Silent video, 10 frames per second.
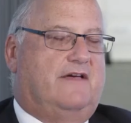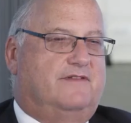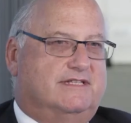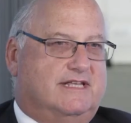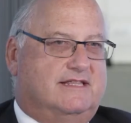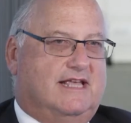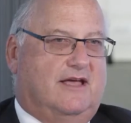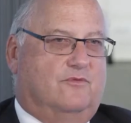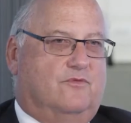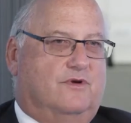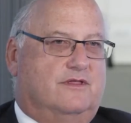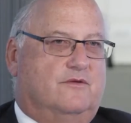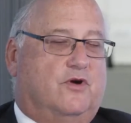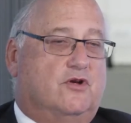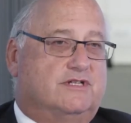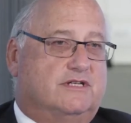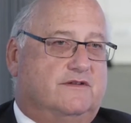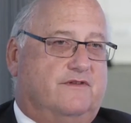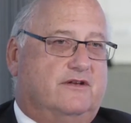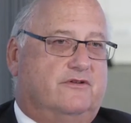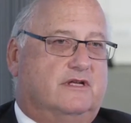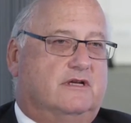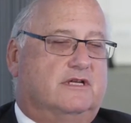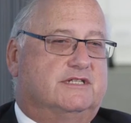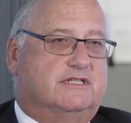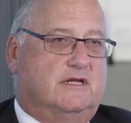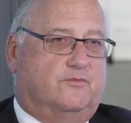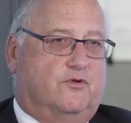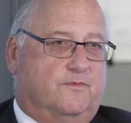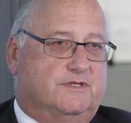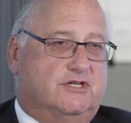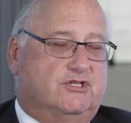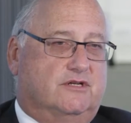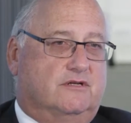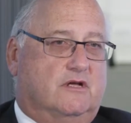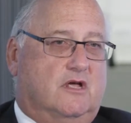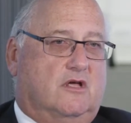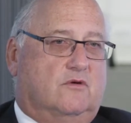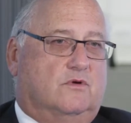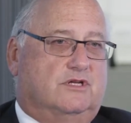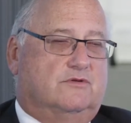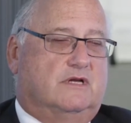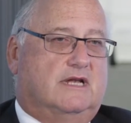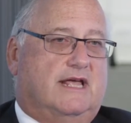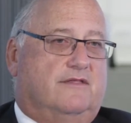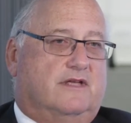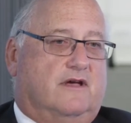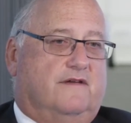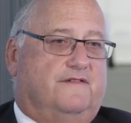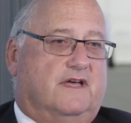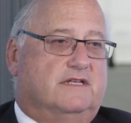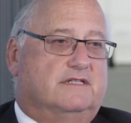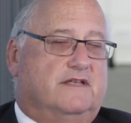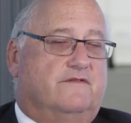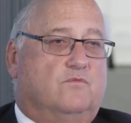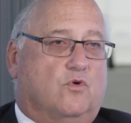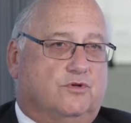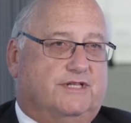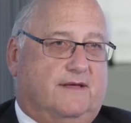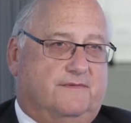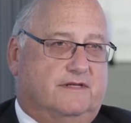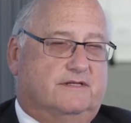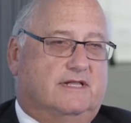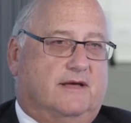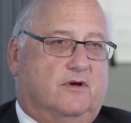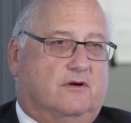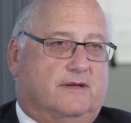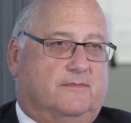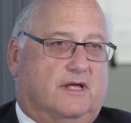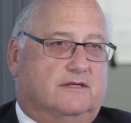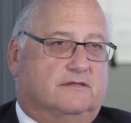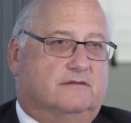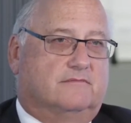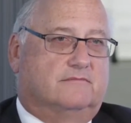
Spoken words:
Having said that, we're in the process of adding a SIP proposition which will allow the IFAs even more depth into that marketplace.